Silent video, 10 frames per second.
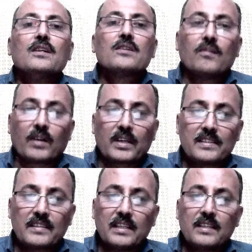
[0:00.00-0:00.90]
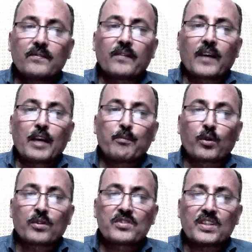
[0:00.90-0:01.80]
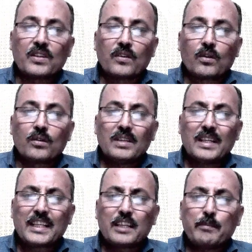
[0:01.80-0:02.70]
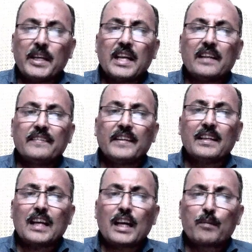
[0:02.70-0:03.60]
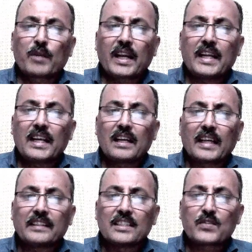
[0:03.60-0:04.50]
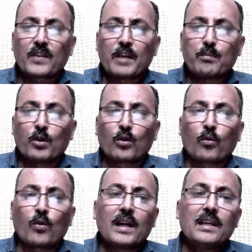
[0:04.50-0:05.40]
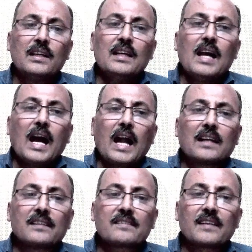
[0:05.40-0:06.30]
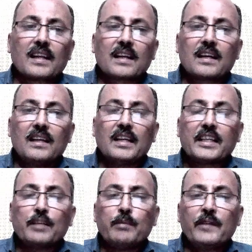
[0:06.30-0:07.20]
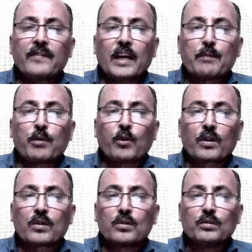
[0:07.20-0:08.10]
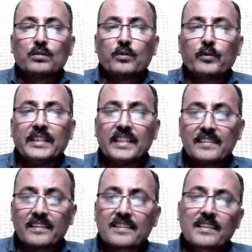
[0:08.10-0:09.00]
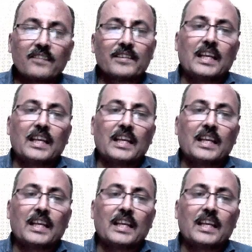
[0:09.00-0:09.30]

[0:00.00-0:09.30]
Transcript: what is that, 5 power 0, let it be anything, I am writing like this, 5 power 1, and the circle let it be 5 power 2. With this itself I will